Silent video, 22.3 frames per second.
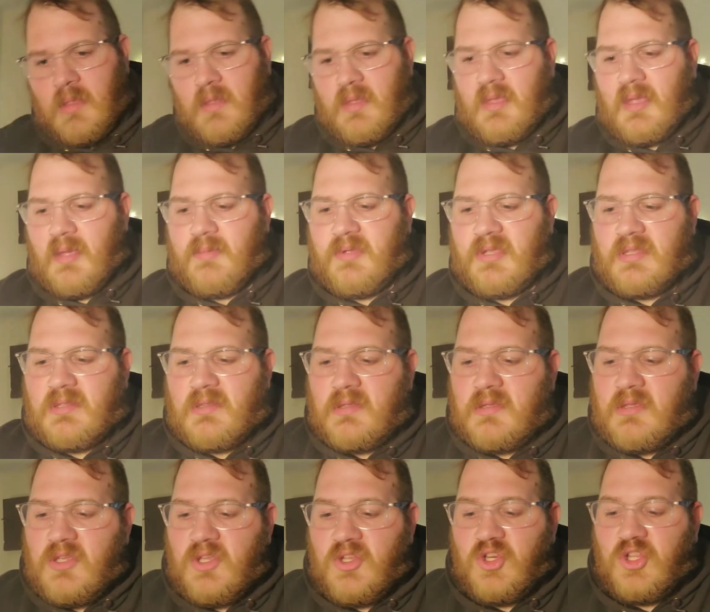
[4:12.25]
I mean,
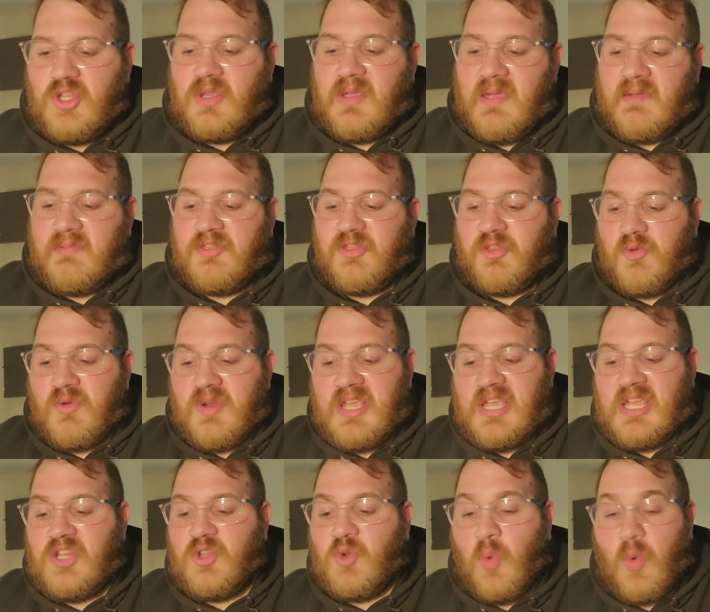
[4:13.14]
you have
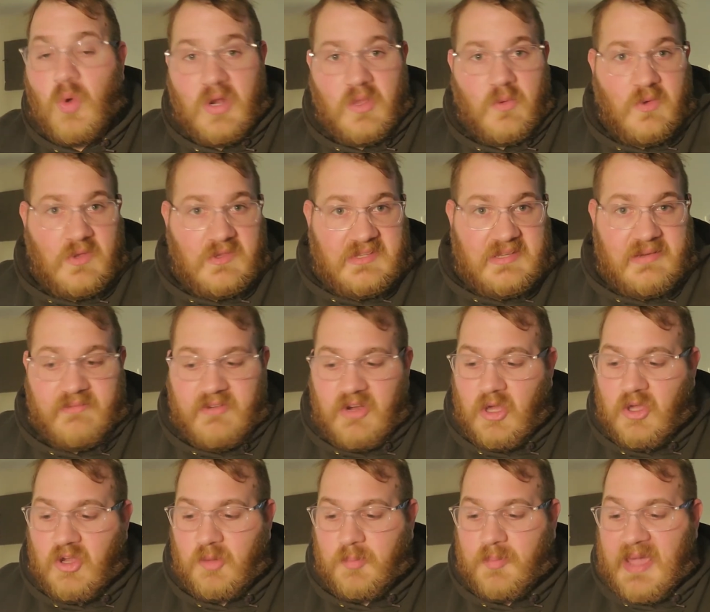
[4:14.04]
three
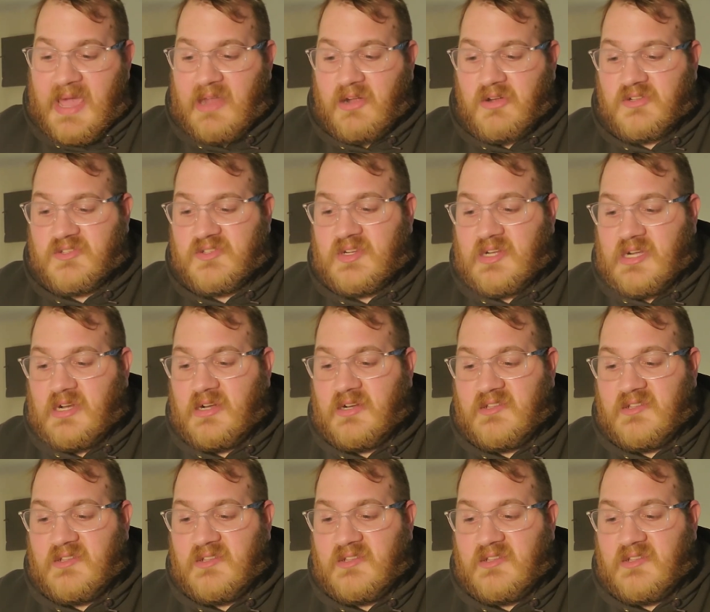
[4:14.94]
21700 batteries in here.